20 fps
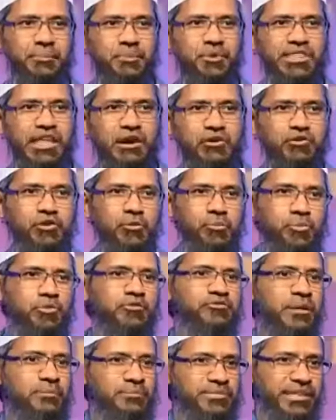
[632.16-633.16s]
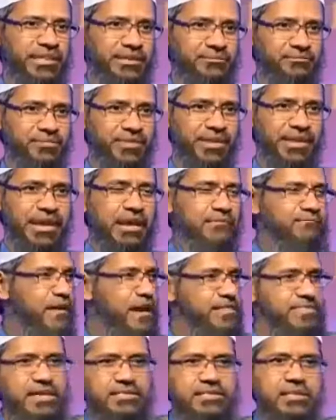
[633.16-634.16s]
See, suppose I want to prove something.
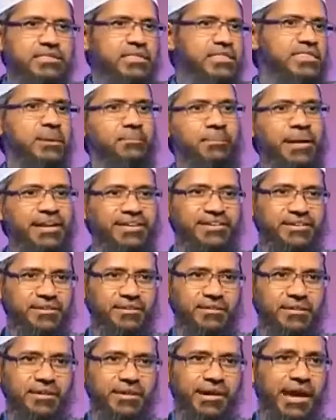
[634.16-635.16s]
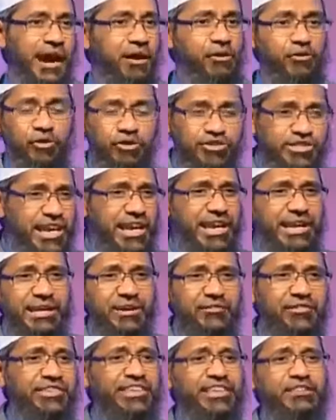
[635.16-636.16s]
If I say this is the best, I want to check
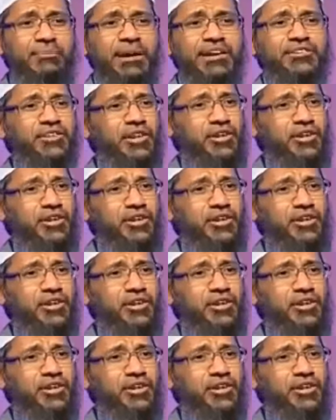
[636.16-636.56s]
it out whether it's